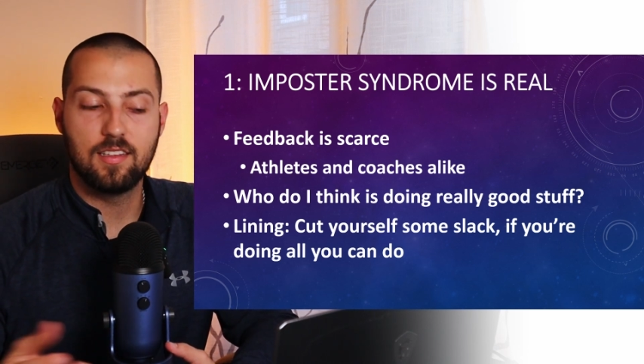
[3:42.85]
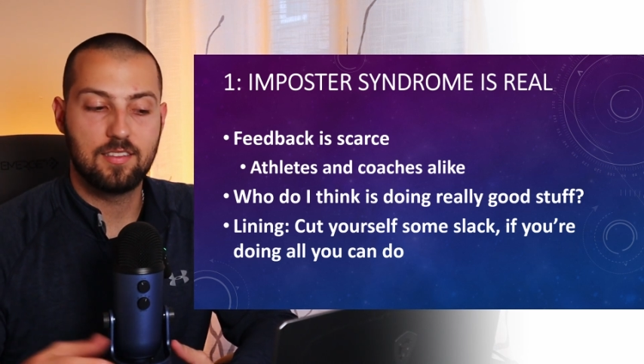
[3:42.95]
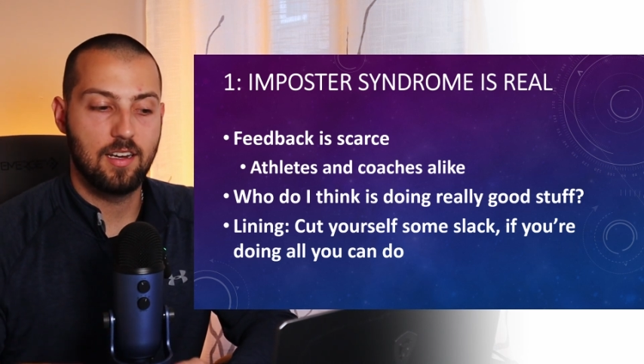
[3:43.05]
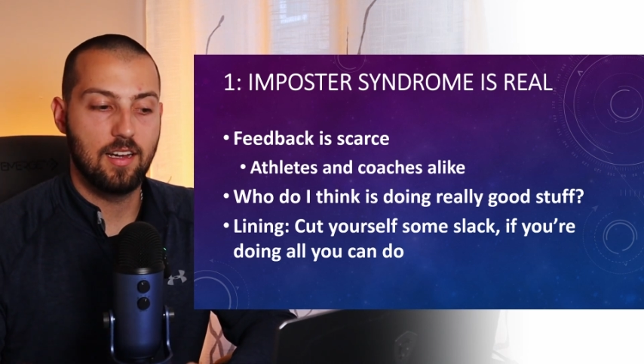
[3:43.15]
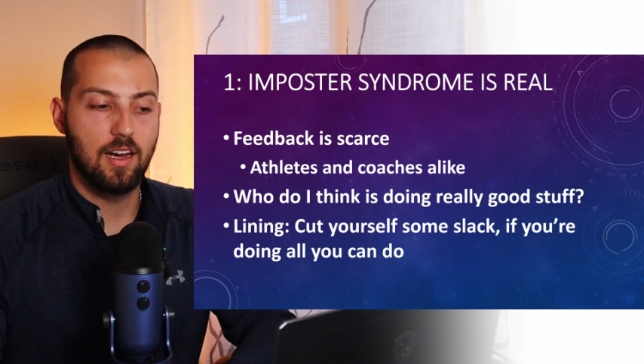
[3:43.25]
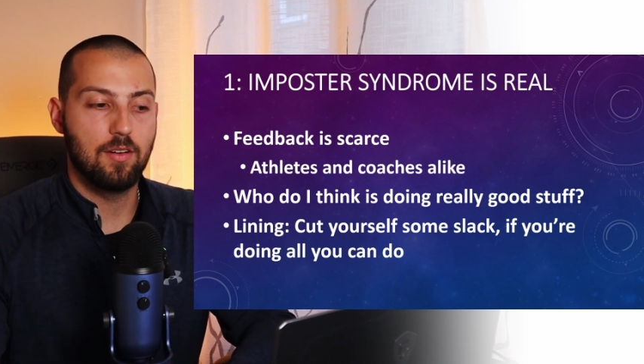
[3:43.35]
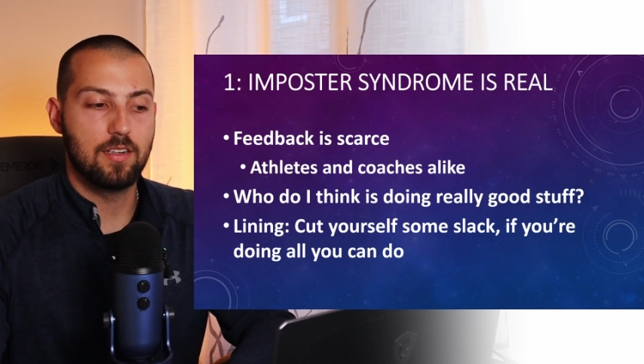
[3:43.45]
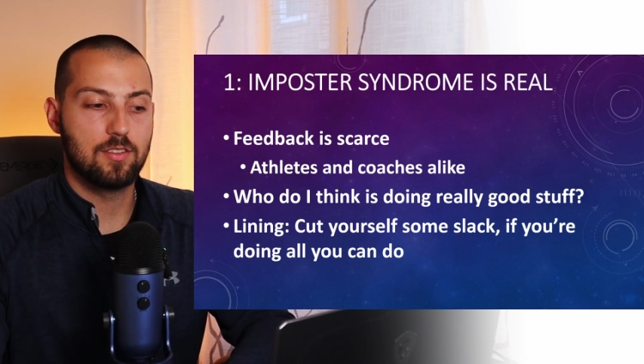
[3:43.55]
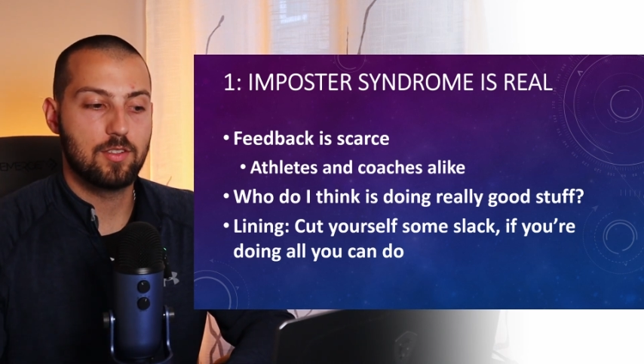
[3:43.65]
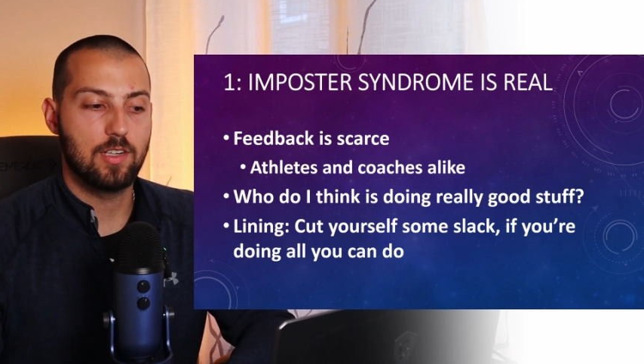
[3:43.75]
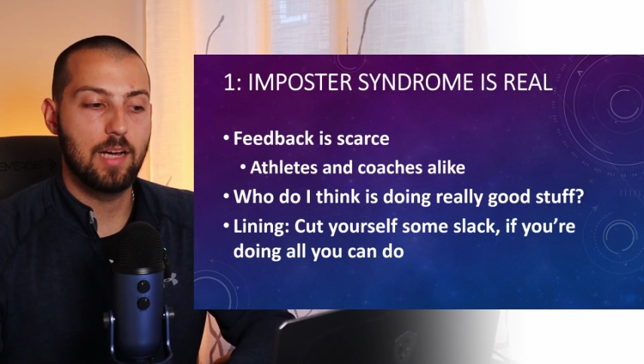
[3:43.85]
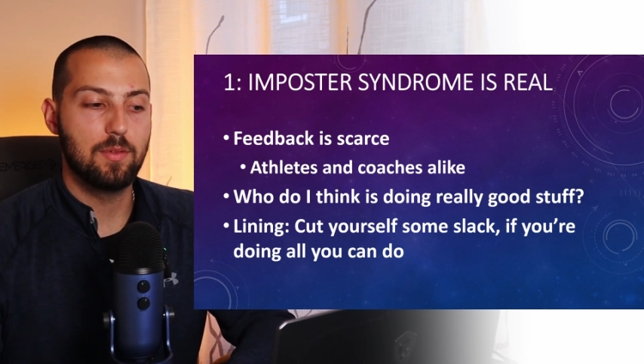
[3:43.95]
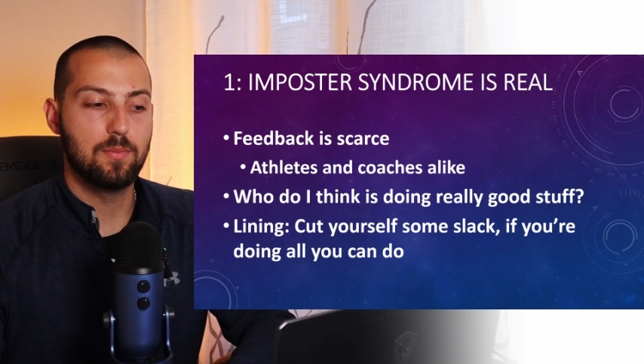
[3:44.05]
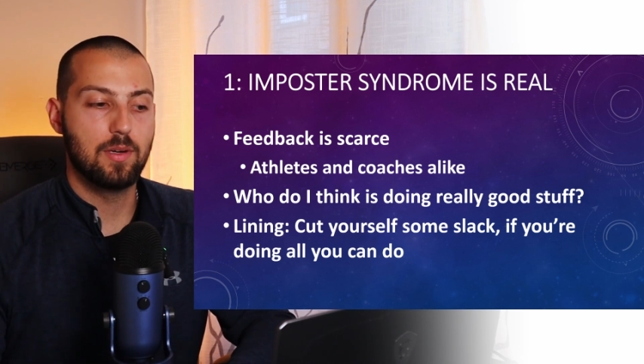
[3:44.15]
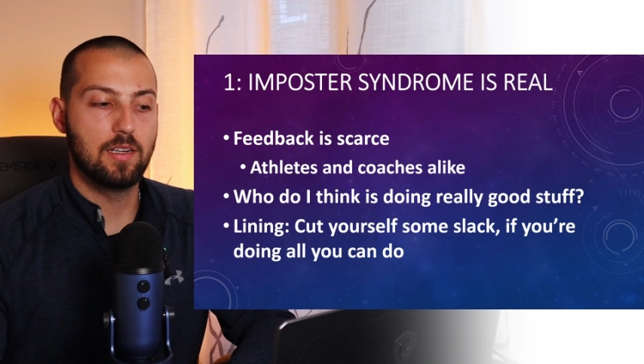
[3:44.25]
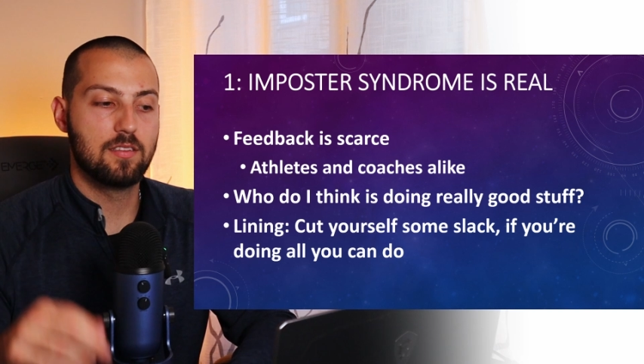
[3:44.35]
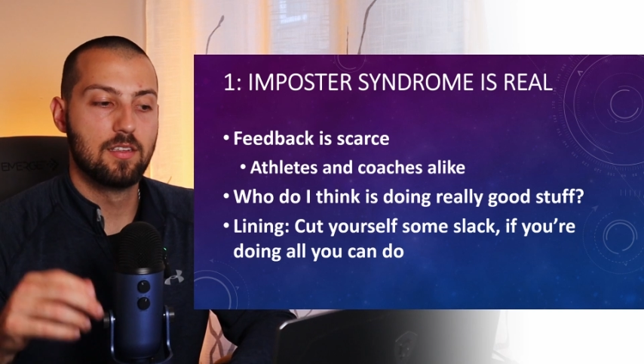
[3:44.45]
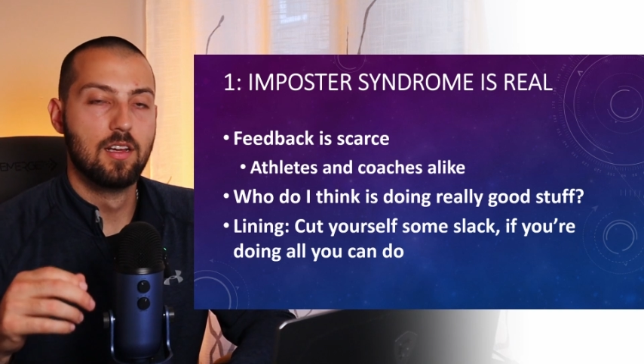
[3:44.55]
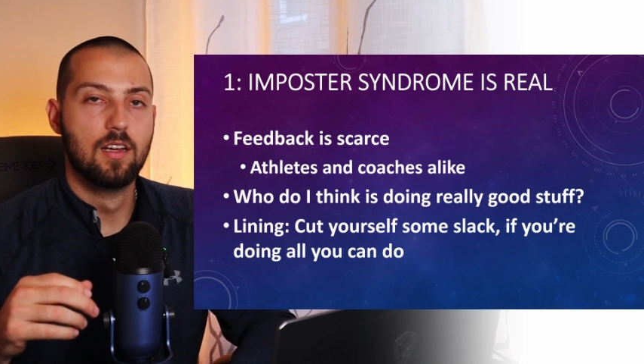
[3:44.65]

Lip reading: That's kind of how I describe it. But